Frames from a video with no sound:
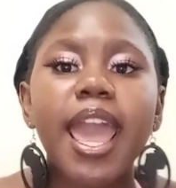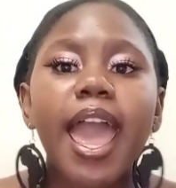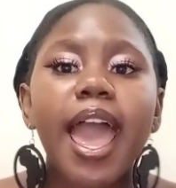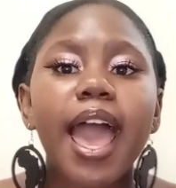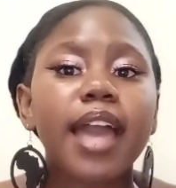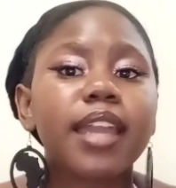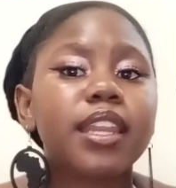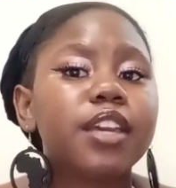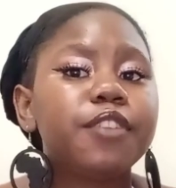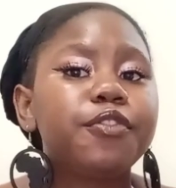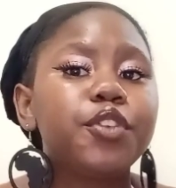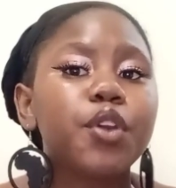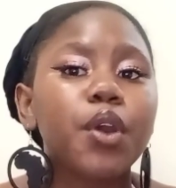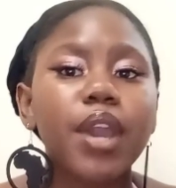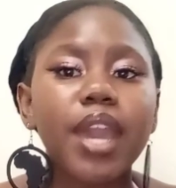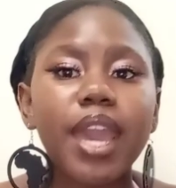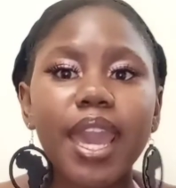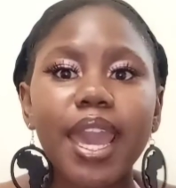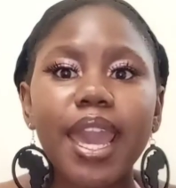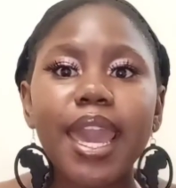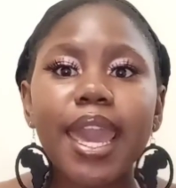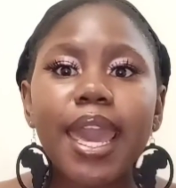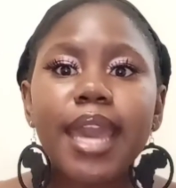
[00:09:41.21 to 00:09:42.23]
And if your
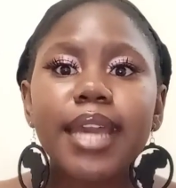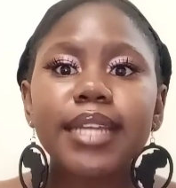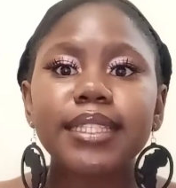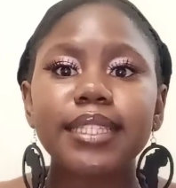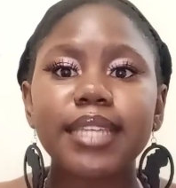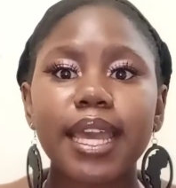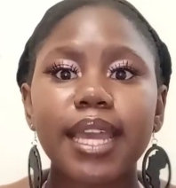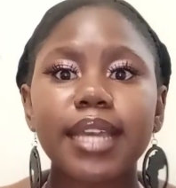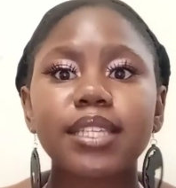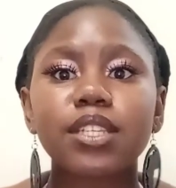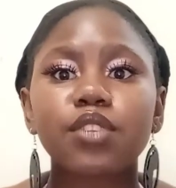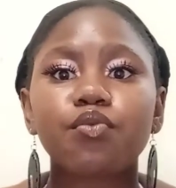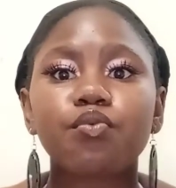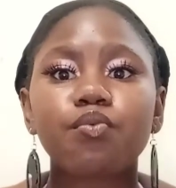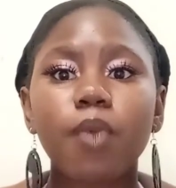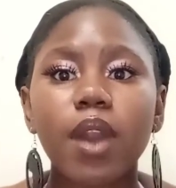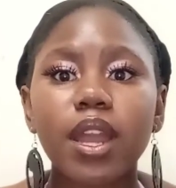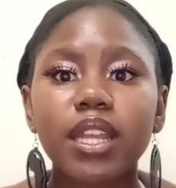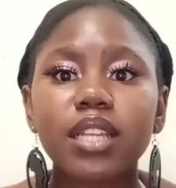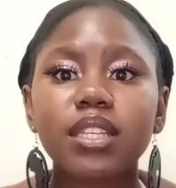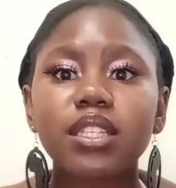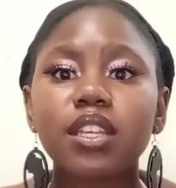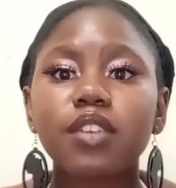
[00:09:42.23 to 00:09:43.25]
hair takes
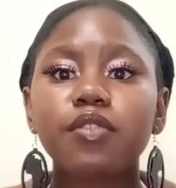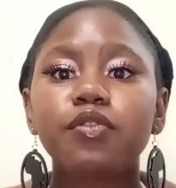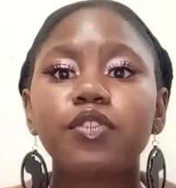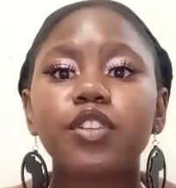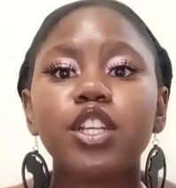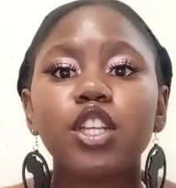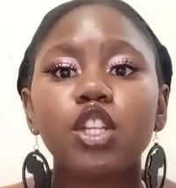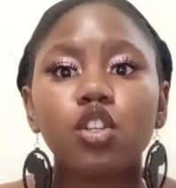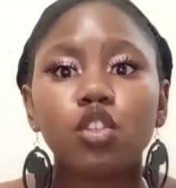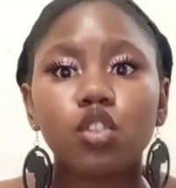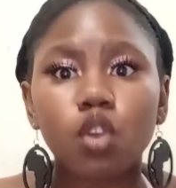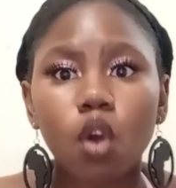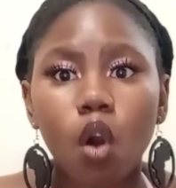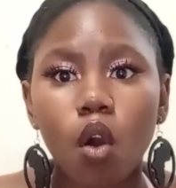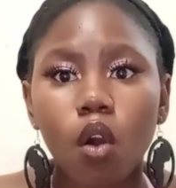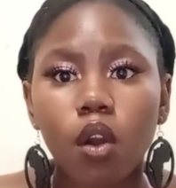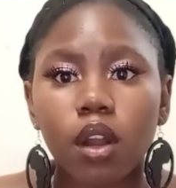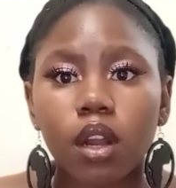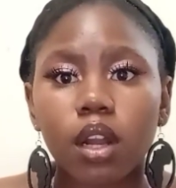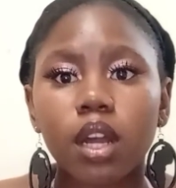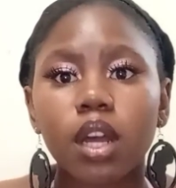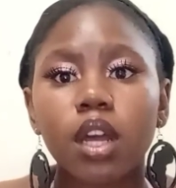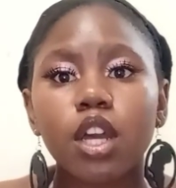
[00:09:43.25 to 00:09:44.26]
relatively
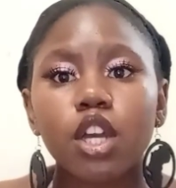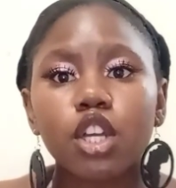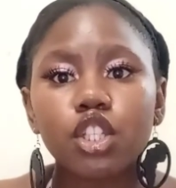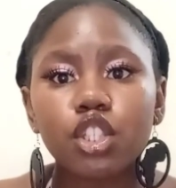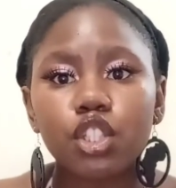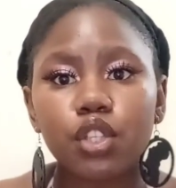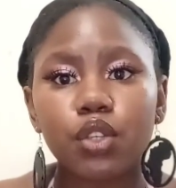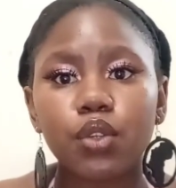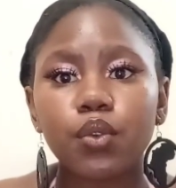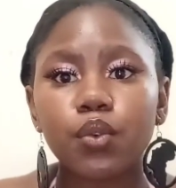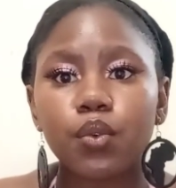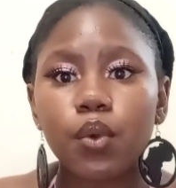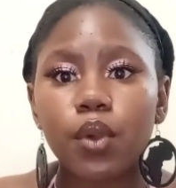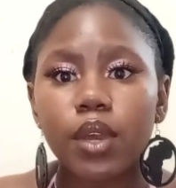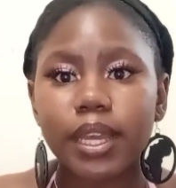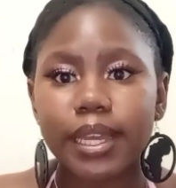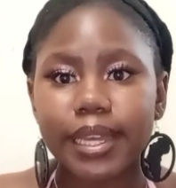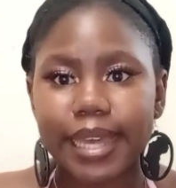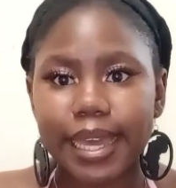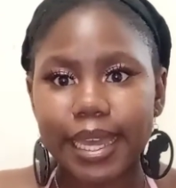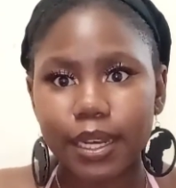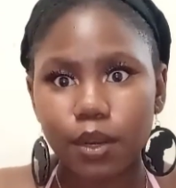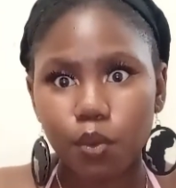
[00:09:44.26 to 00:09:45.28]
long to
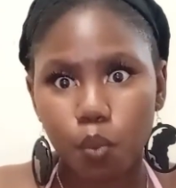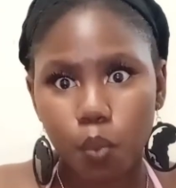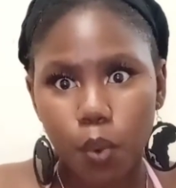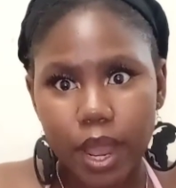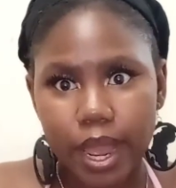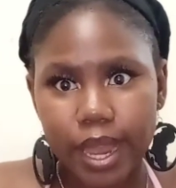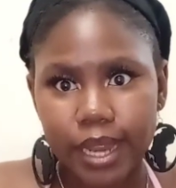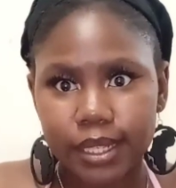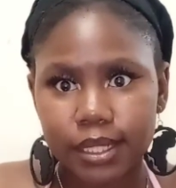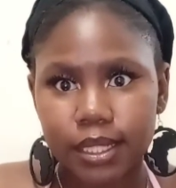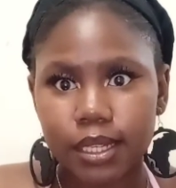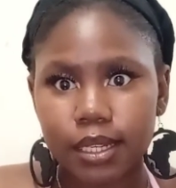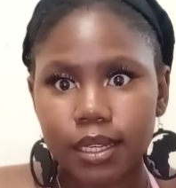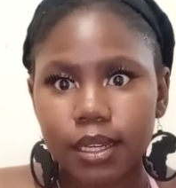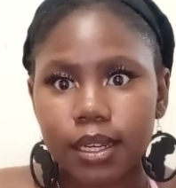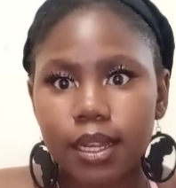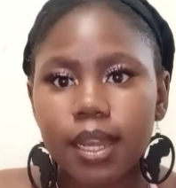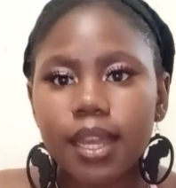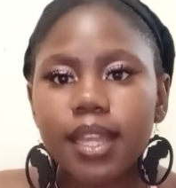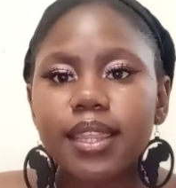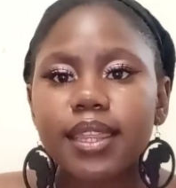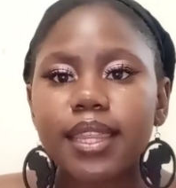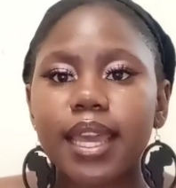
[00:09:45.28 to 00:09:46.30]
get wet,
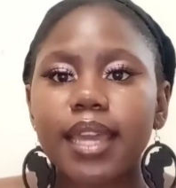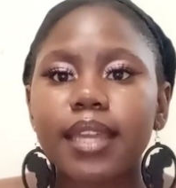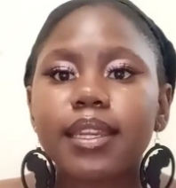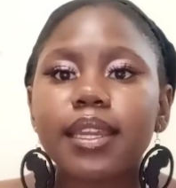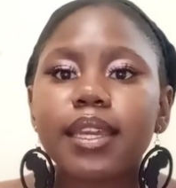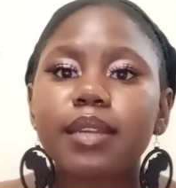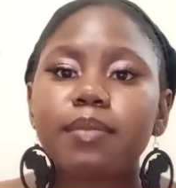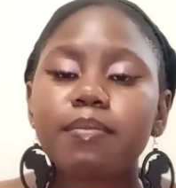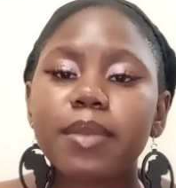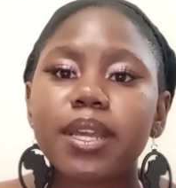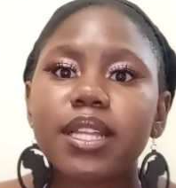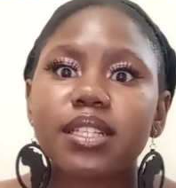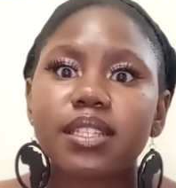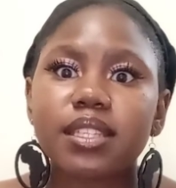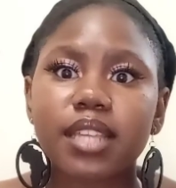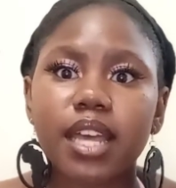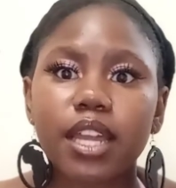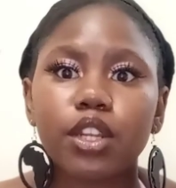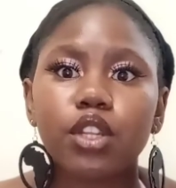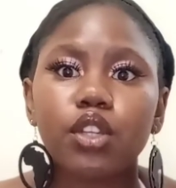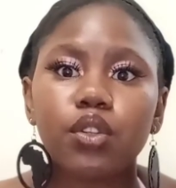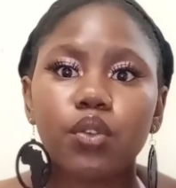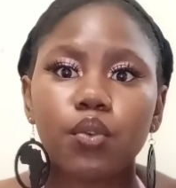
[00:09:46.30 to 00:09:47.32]
then it means
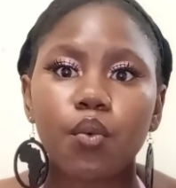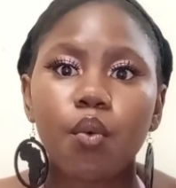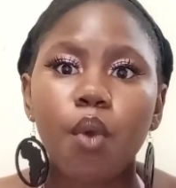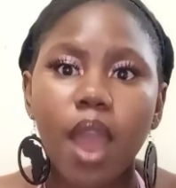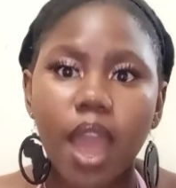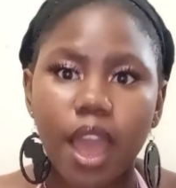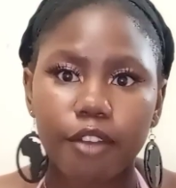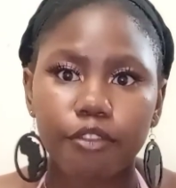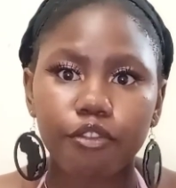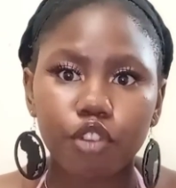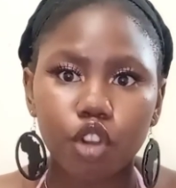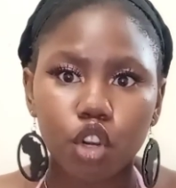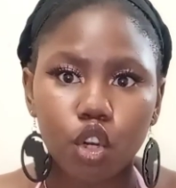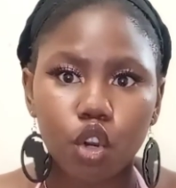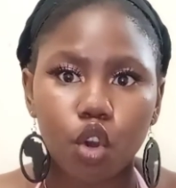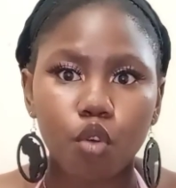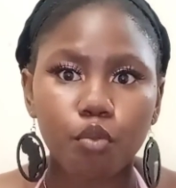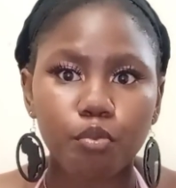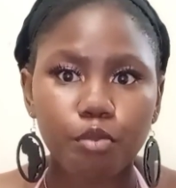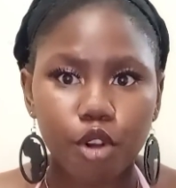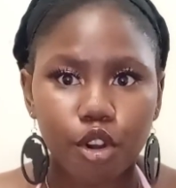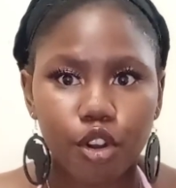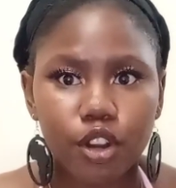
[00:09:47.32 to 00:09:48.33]
that you have low
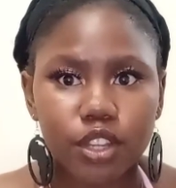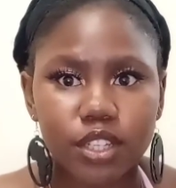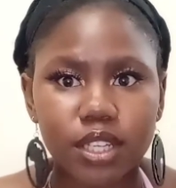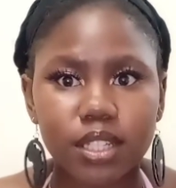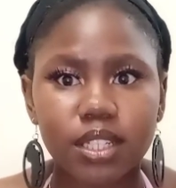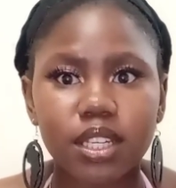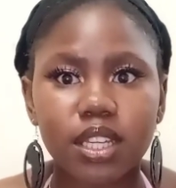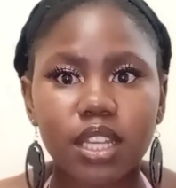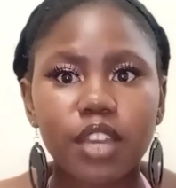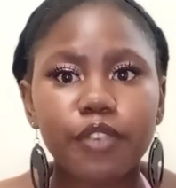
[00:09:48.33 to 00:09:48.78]
porosity.